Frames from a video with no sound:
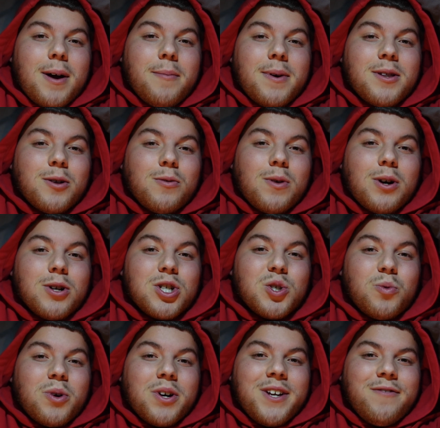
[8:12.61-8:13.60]
I'm on the road to
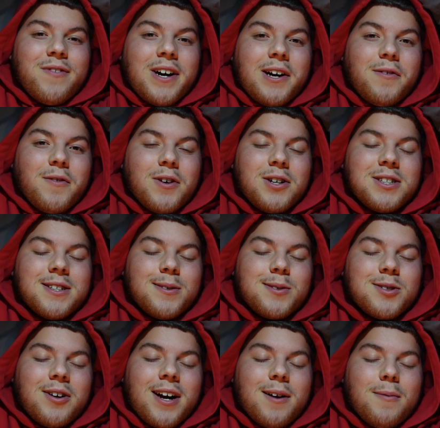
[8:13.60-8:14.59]
2,500
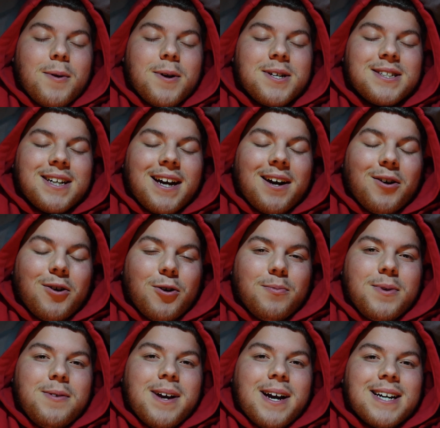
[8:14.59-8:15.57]
subscribers. I
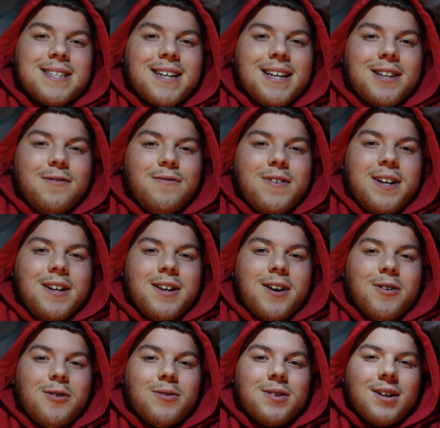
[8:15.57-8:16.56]
hope you guys like the
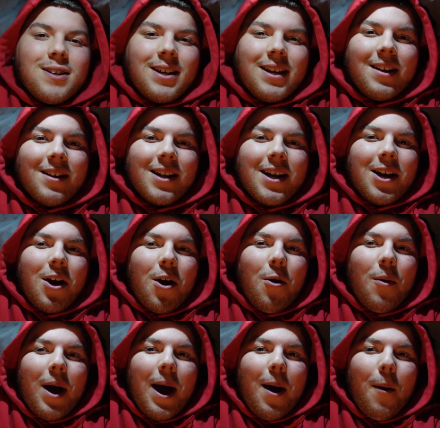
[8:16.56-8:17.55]
video. King
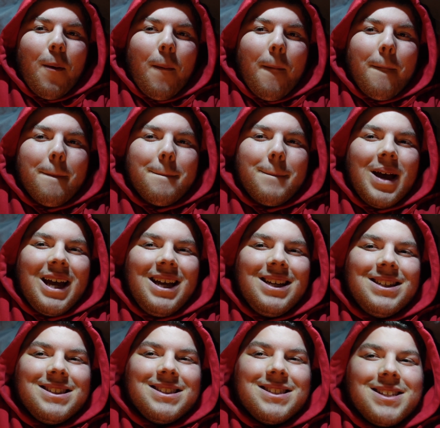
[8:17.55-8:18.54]
Alecu out.
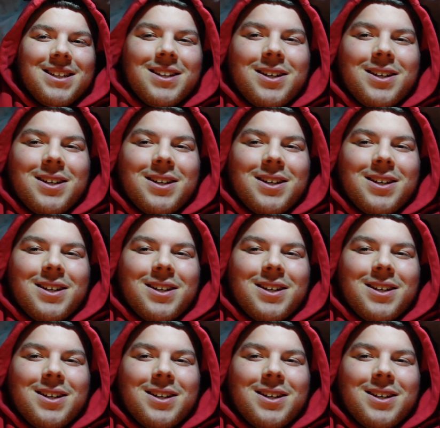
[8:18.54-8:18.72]
Peace.